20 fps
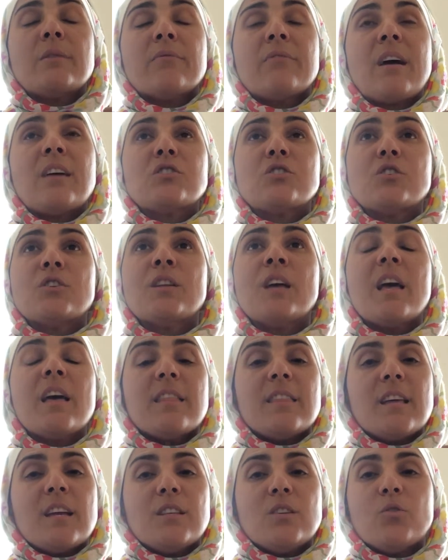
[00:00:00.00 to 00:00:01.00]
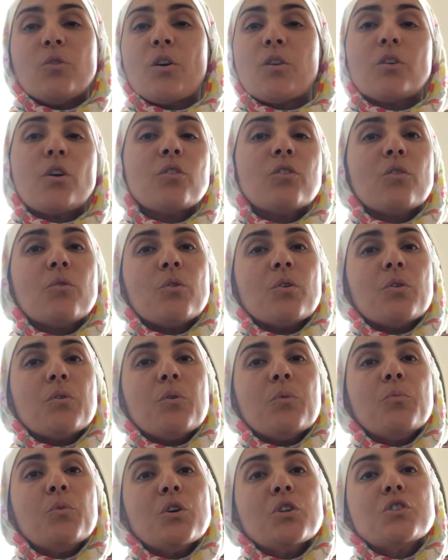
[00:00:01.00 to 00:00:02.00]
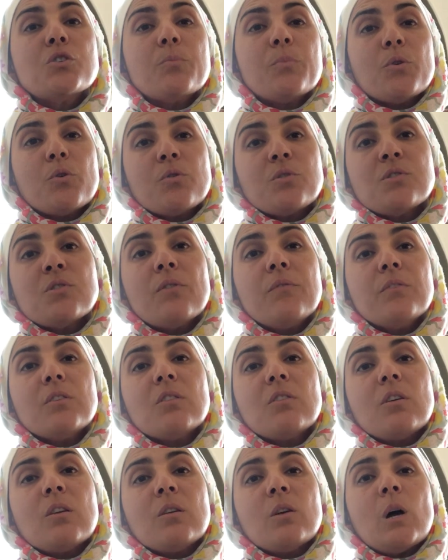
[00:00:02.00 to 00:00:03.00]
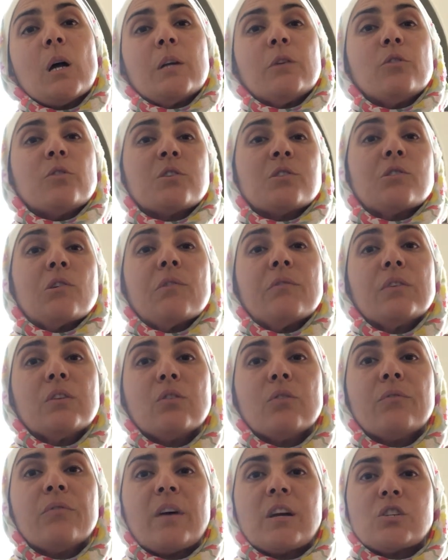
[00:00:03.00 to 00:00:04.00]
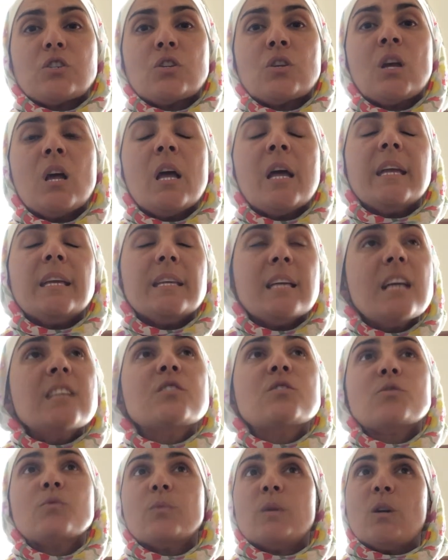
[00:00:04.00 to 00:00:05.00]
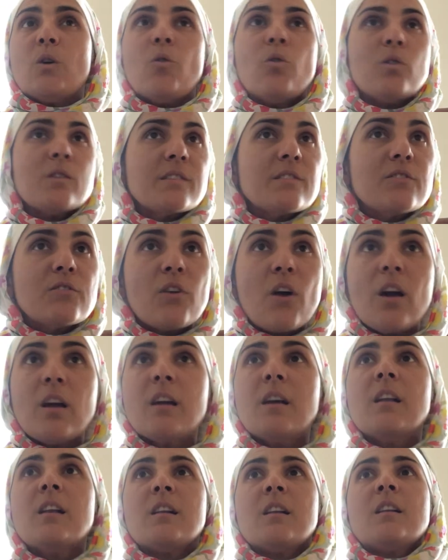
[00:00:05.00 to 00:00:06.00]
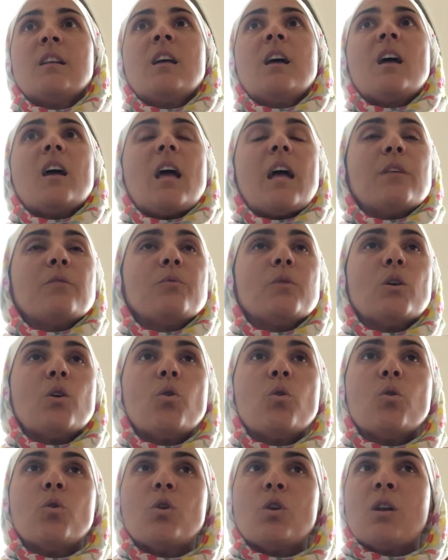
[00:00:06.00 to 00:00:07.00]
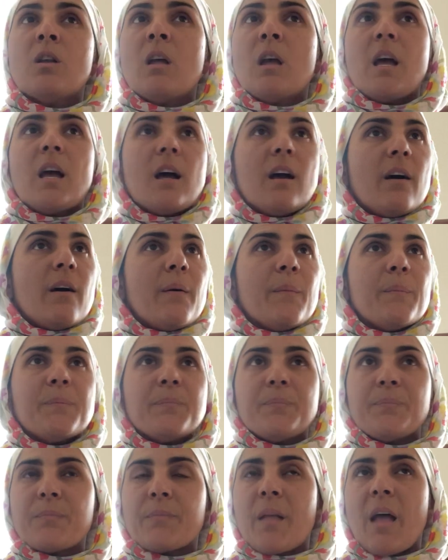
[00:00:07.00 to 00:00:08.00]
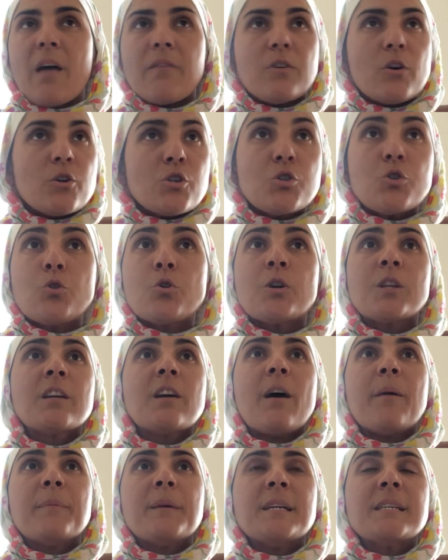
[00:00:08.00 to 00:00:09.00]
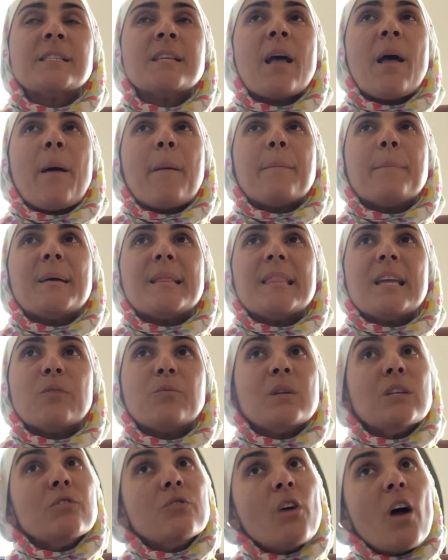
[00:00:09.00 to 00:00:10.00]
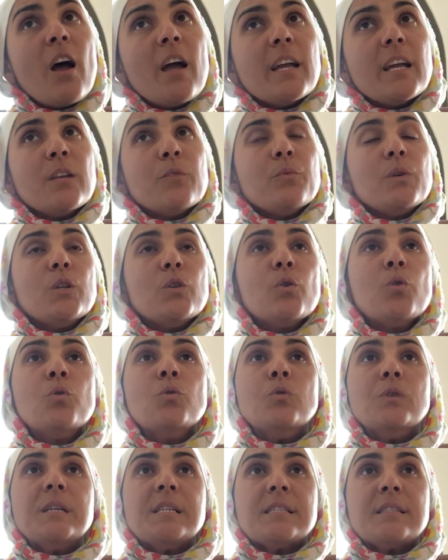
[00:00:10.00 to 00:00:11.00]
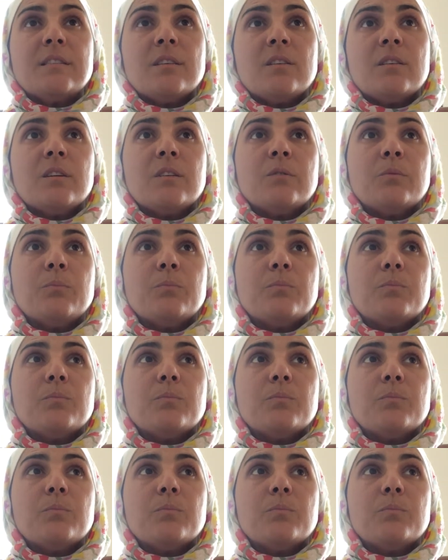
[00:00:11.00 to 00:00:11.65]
fashion, then you are not a worshipper or a servant to Allah, you are a servant to fashion. Yes, we all struggle and we all have our shortcomings, but then we try and we know who is the